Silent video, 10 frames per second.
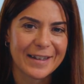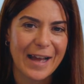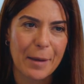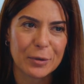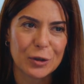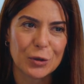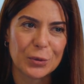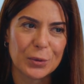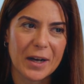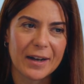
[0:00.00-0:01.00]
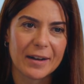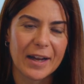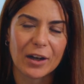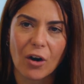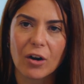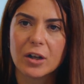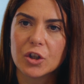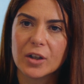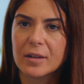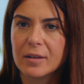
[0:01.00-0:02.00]
happy to
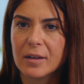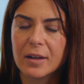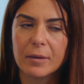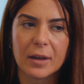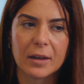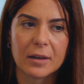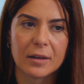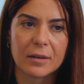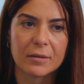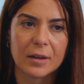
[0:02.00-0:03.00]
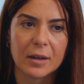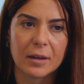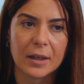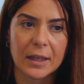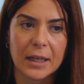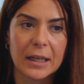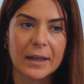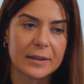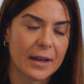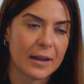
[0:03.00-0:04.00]
encourage in
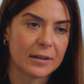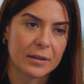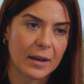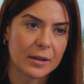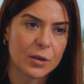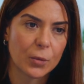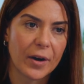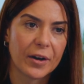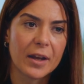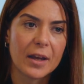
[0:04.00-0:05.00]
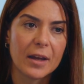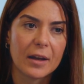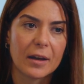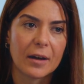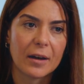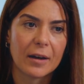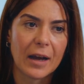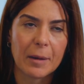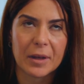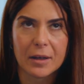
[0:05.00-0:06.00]
Iliad and elsewhere.
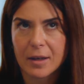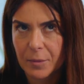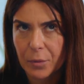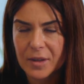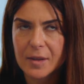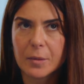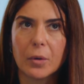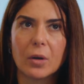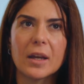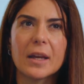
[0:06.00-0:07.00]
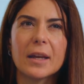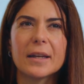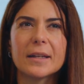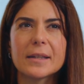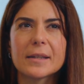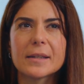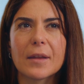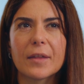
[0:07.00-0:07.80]
I mean, as a principle, is